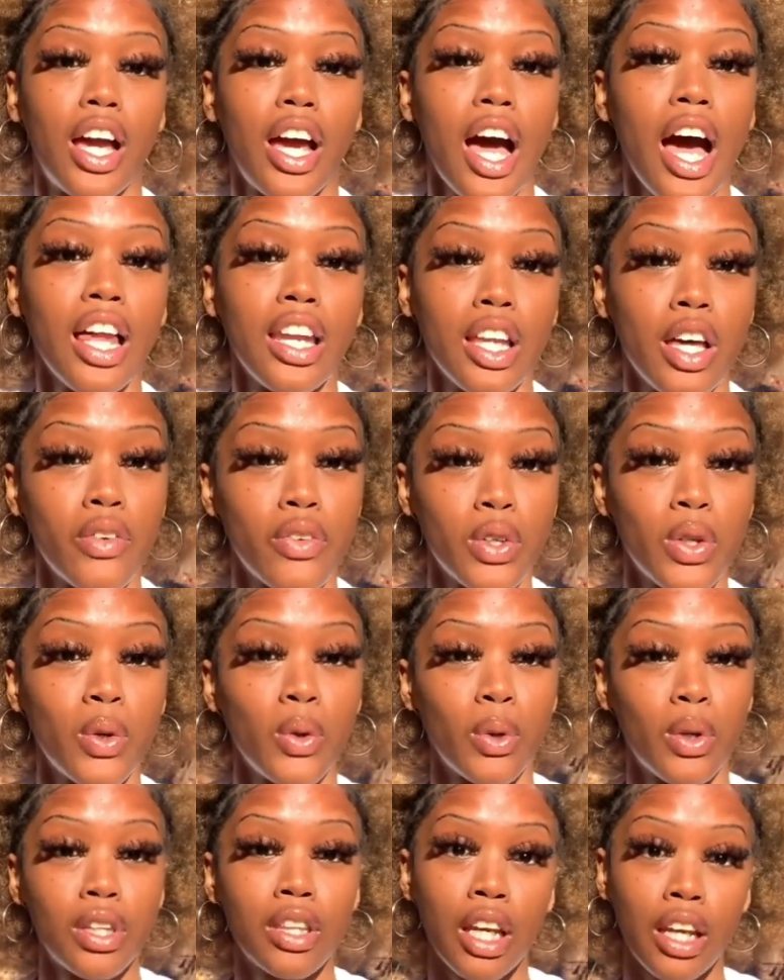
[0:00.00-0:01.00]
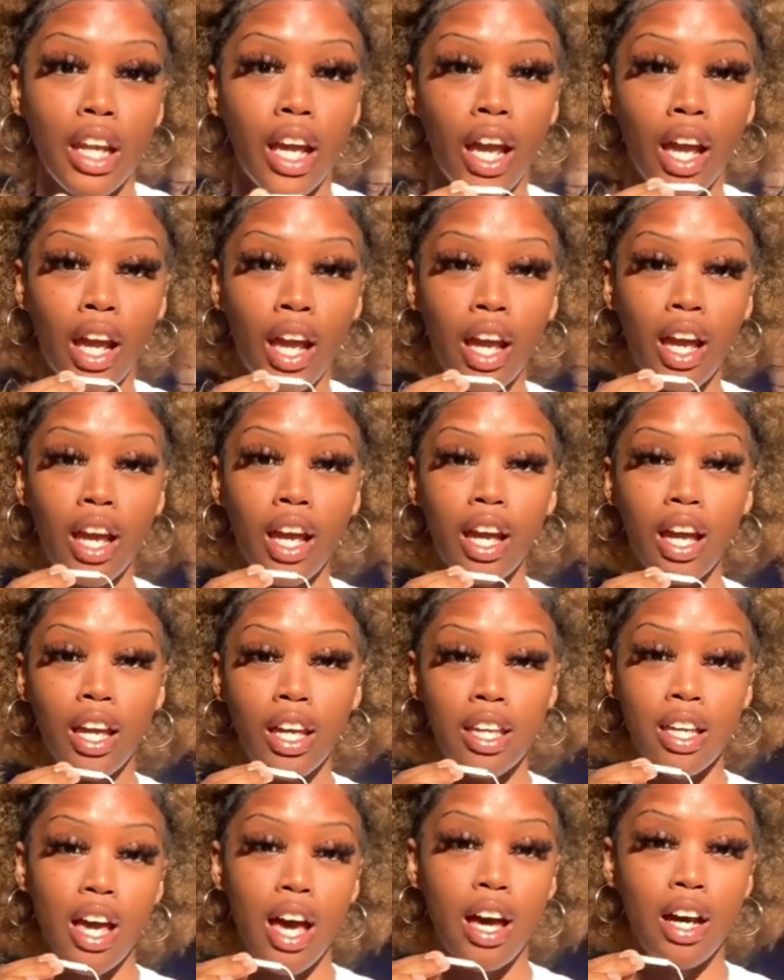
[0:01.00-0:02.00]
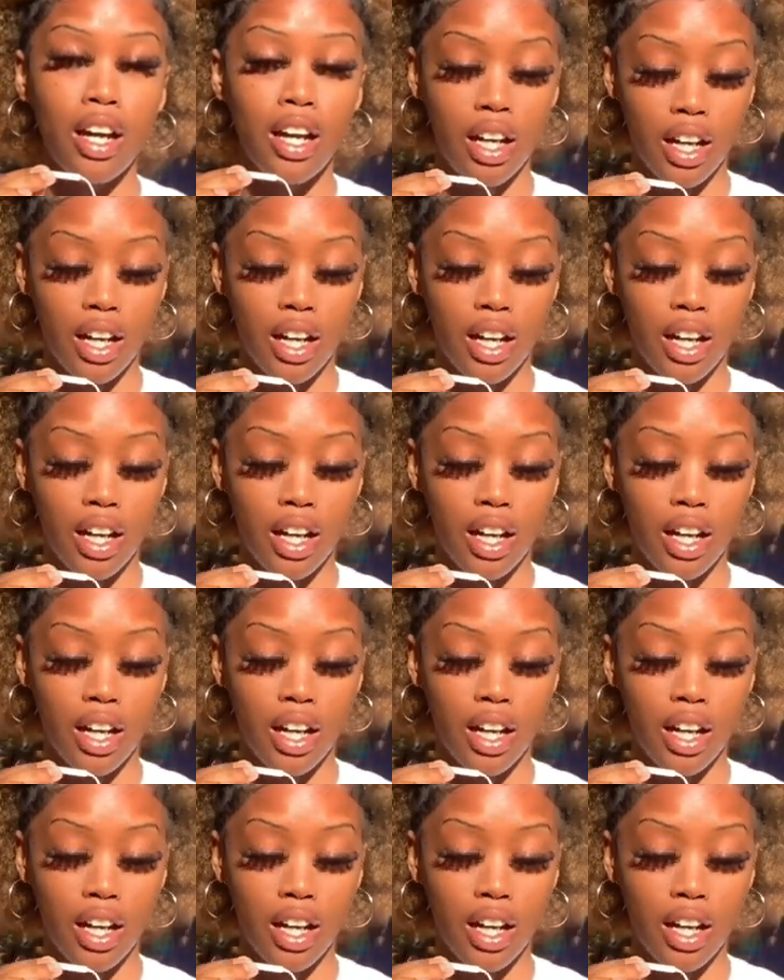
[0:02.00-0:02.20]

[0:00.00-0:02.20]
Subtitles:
I love you, that day. Yeah.